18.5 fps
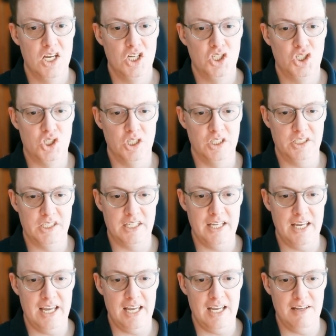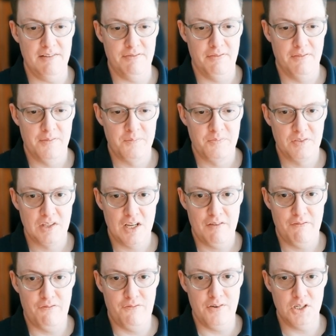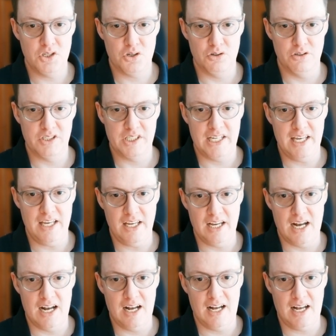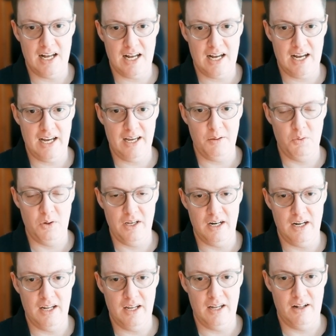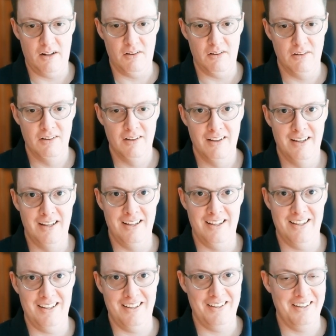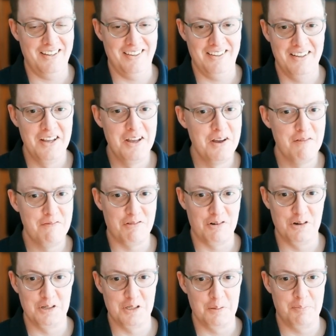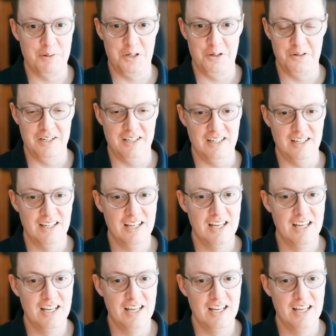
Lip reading: just gave Fischer's king a highway to hell for his opponent.